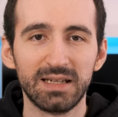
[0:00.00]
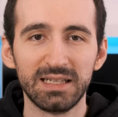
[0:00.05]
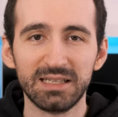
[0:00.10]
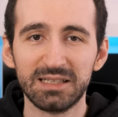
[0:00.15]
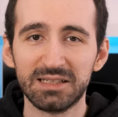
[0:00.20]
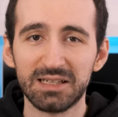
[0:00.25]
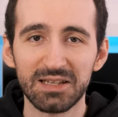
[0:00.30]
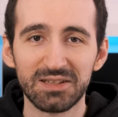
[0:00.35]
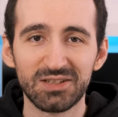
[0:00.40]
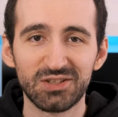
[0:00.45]
In
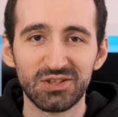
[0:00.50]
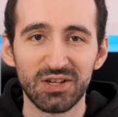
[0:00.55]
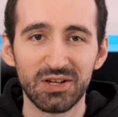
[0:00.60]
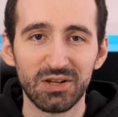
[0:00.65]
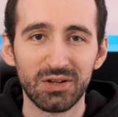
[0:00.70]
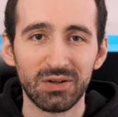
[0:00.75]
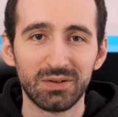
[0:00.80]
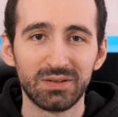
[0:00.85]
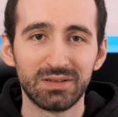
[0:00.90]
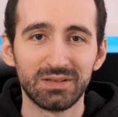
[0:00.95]
a
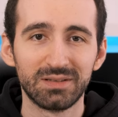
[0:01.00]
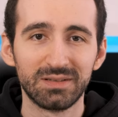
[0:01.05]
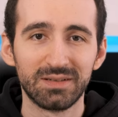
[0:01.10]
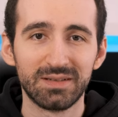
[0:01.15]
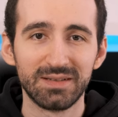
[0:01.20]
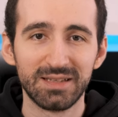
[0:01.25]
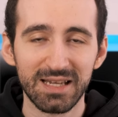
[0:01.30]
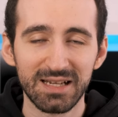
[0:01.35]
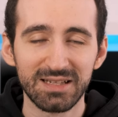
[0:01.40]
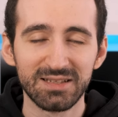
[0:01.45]
nutshell,
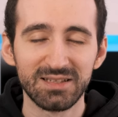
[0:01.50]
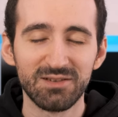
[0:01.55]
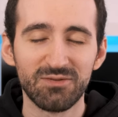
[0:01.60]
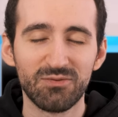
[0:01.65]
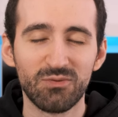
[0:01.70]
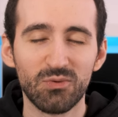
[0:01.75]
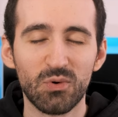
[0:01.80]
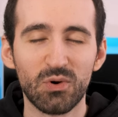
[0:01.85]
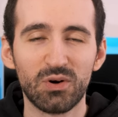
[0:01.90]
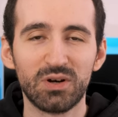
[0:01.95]
the
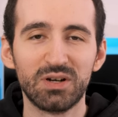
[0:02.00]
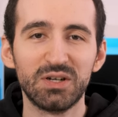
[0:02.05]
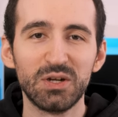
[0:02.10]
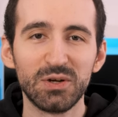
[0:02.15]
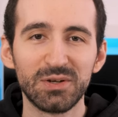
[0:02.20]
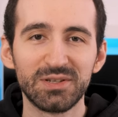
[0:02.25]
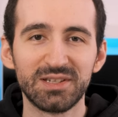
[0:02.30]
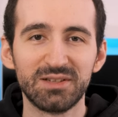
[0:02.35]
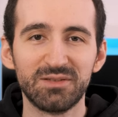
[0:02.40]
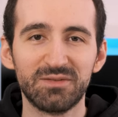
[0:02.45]
X-T4
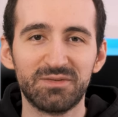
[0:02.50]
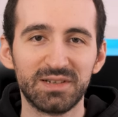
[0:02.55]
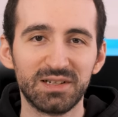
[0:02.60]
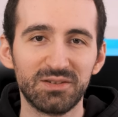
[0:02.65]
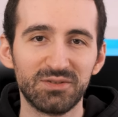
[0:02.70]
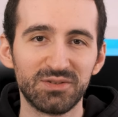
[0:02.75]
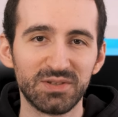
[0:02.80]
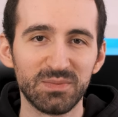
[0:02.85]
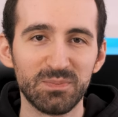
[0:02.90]
looks and feels